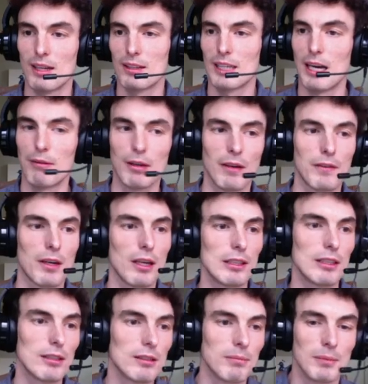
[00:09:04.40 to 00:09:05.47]
Get rid of
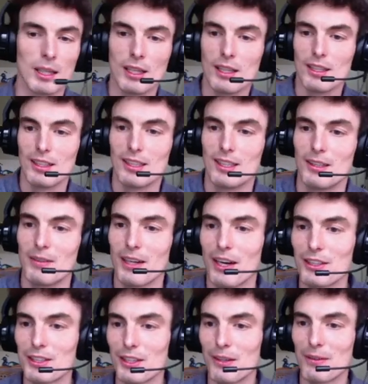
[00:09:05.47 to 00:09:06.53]
cookies. We
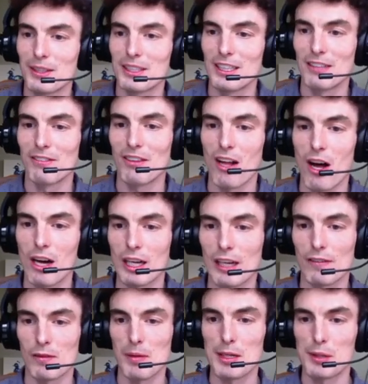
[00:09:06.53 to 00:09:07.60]
also receive log
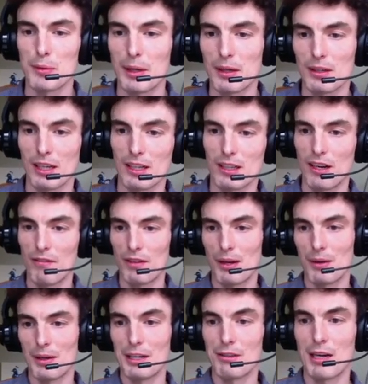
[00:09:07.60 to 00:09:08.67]
information when you click on
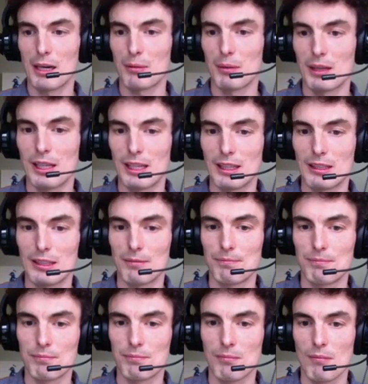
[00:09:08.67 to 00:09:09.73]
view or interact with links.
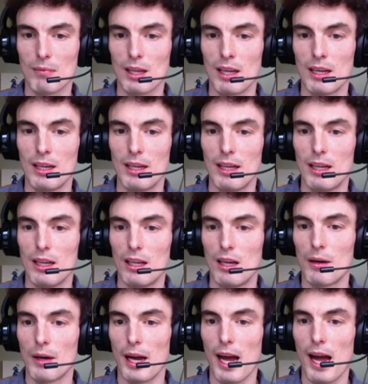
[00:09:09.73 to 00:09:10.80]

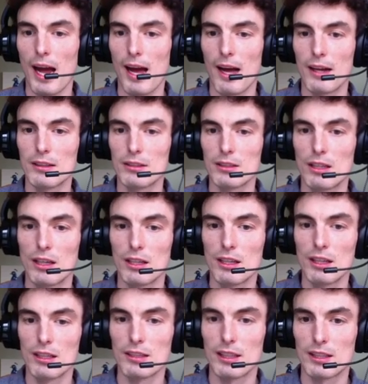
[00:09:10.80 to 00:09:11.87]
Okay, ads,
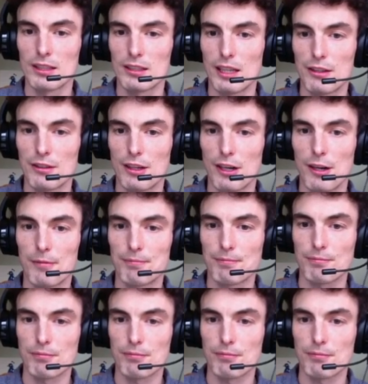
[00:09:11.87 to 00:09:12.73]
cookies, etc.